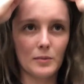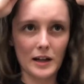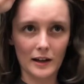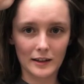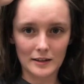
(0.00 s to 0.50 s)

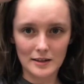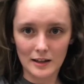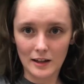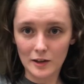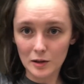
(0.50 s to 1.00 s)
yeah, that's
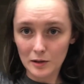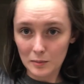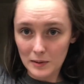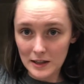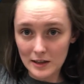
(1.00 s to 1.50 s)
the other
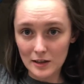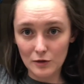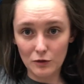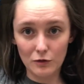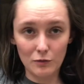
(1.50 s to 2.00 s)
piece
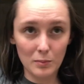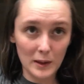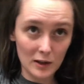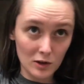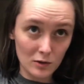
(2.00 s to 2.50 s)
of
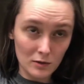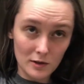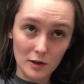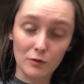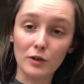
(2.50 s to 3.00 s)
big
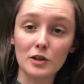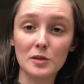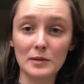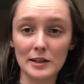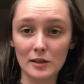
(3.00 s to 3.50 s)
news. The
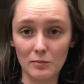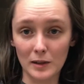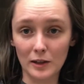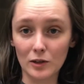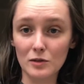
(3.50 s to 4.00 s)
first piece of
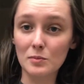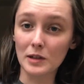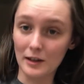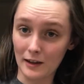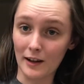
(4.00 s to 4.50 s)
big news
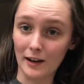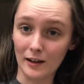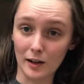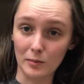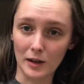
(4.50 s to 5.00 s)
being that I
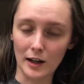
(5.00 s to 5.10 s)
cut my